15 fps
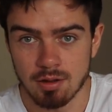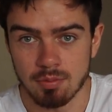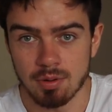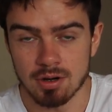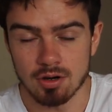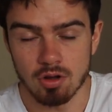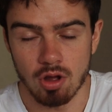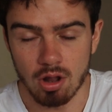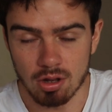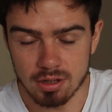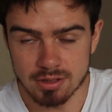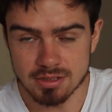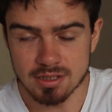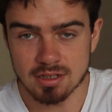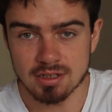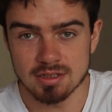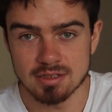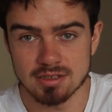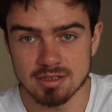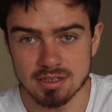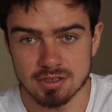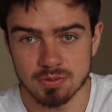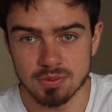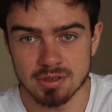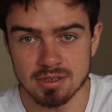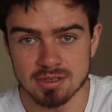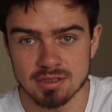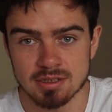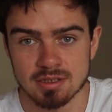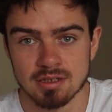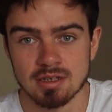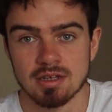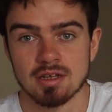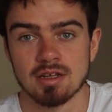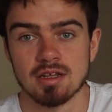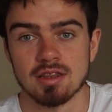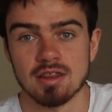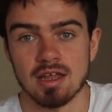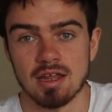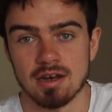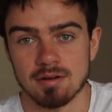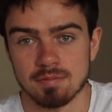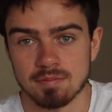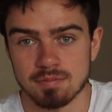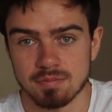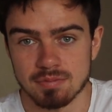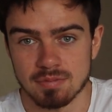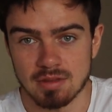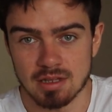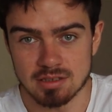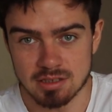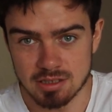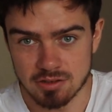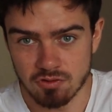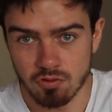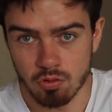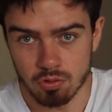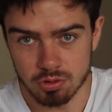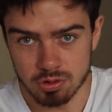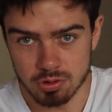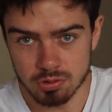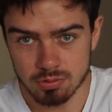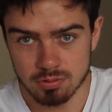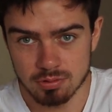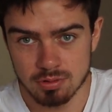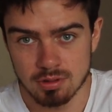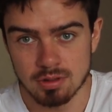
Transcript: but holistically in 6 weeks, then this is for you.